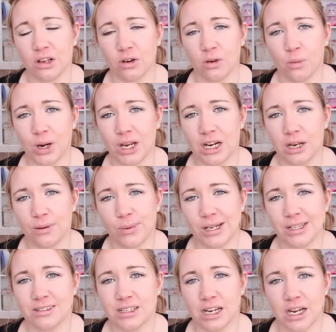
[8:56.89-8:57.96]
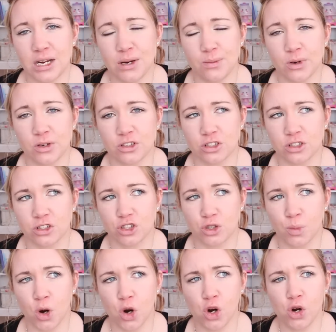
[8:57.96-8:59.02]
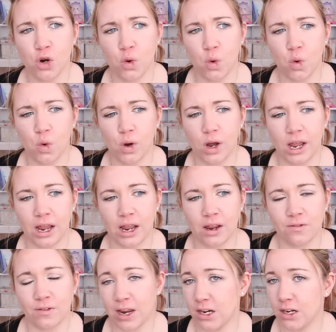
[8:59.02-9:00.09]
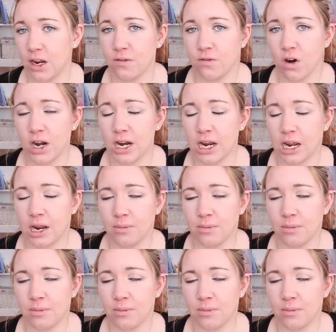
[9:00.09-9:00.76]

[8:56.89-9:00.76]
a weekly Wednesday, which is tomorrow, or a fan day Friday.